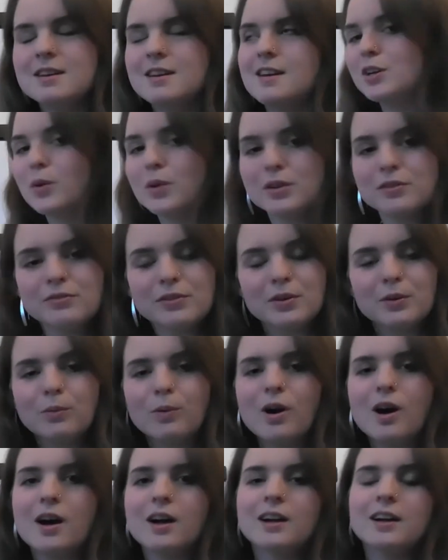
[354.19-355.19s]
Going for a
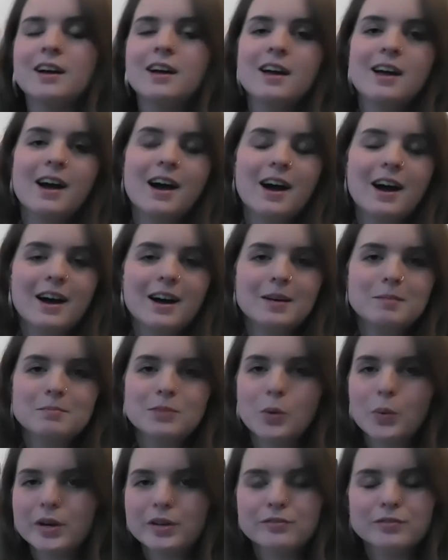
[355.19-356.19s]
walk,
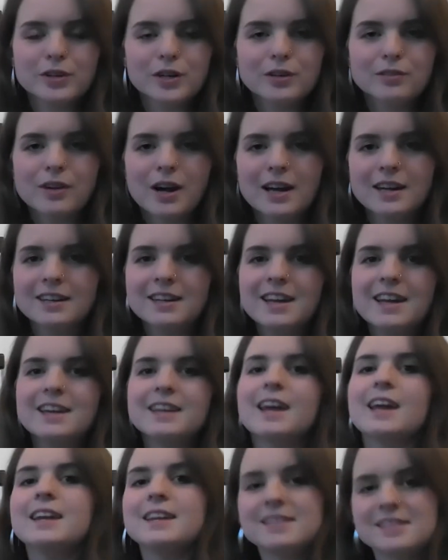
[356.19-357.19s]
going for a run,
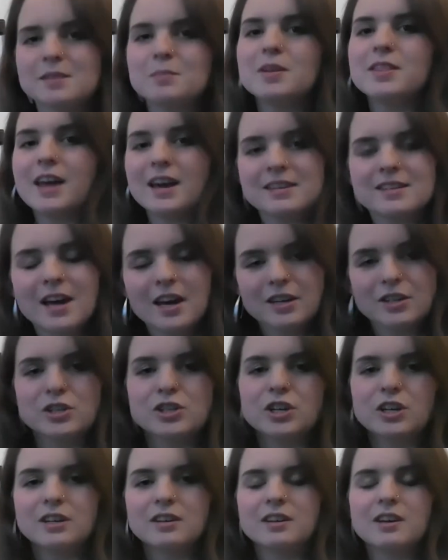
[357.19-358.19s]
getting some of that
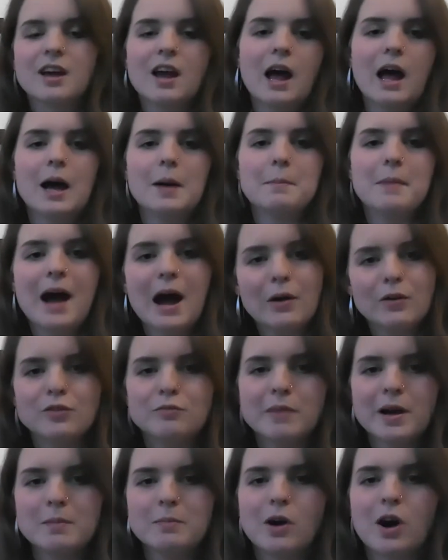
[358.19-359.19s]
tension out of
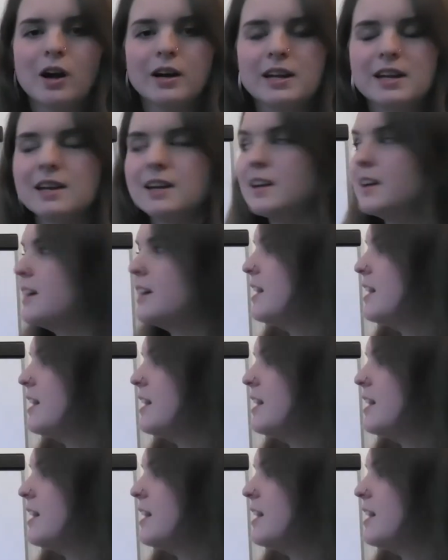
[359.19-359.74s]
my body.